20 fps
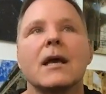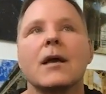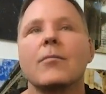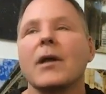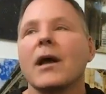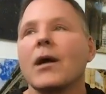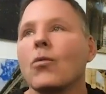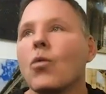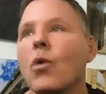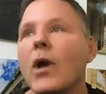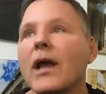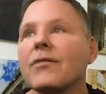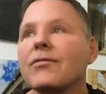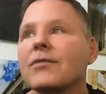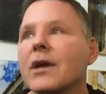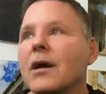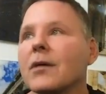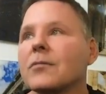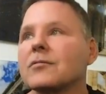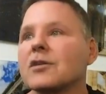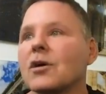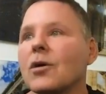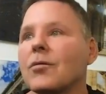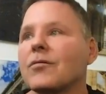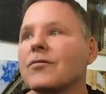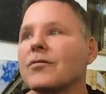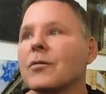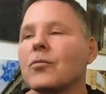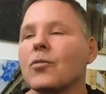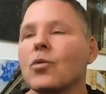my wife comes
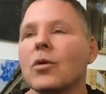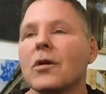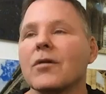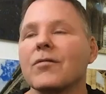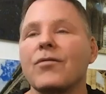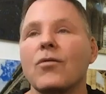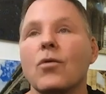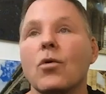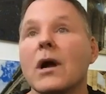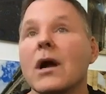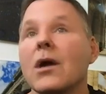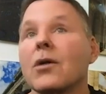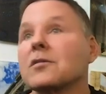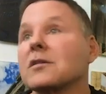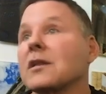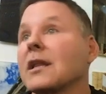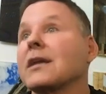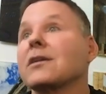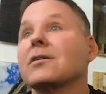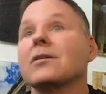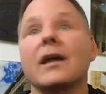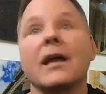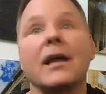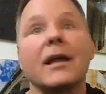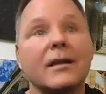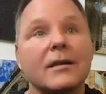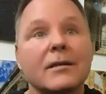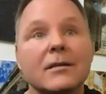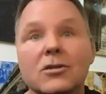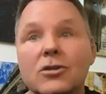home from work 4 hours later
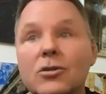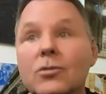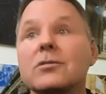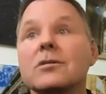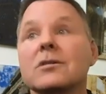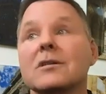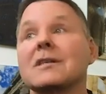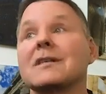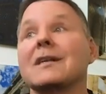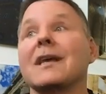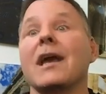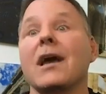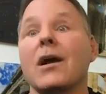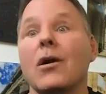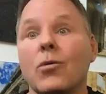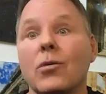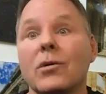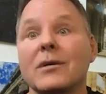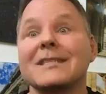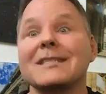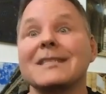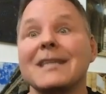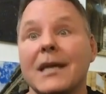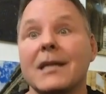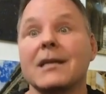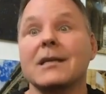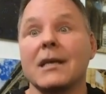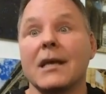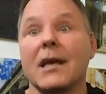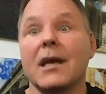and Junior Seau was
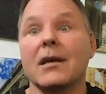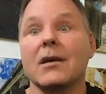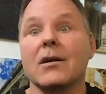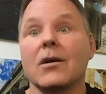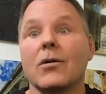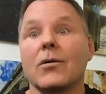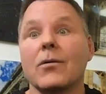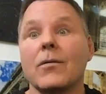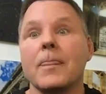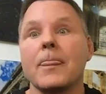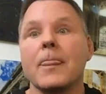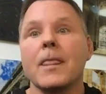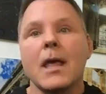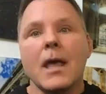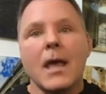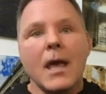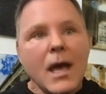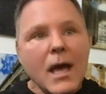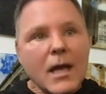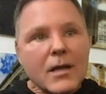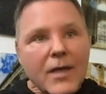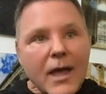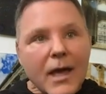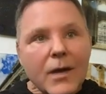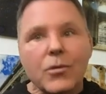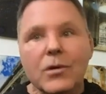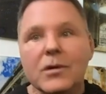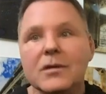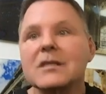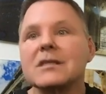San Diego. They
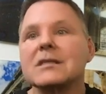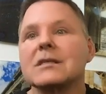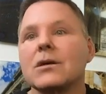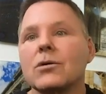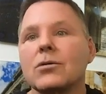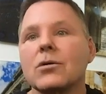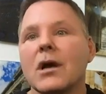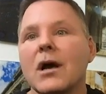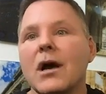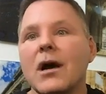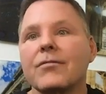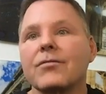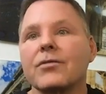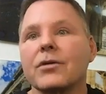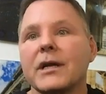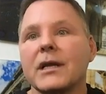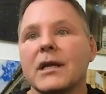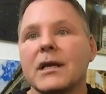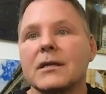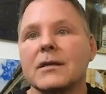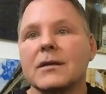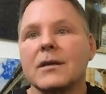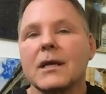were still covering it.